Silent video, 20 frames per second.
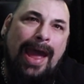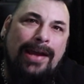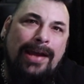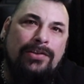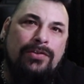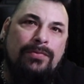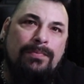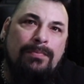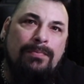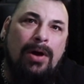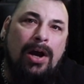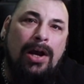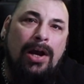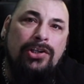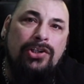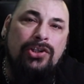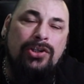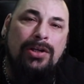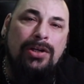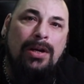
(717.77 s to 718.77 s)
as
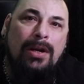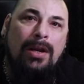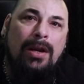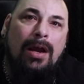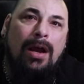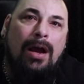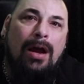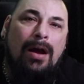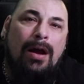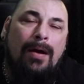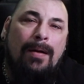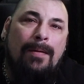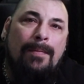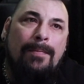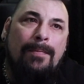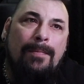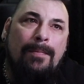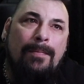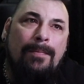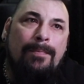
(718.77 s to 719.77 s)
much.
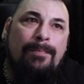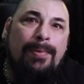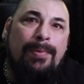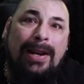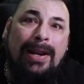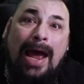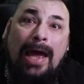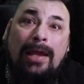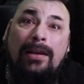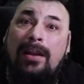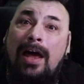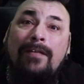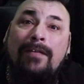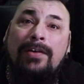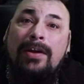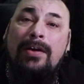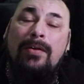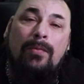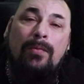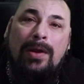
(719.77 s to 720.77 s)
But I love
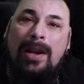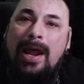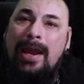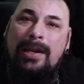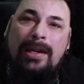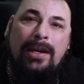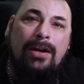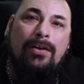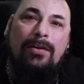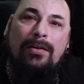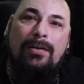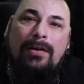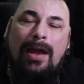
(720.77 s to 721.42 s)
it when I hear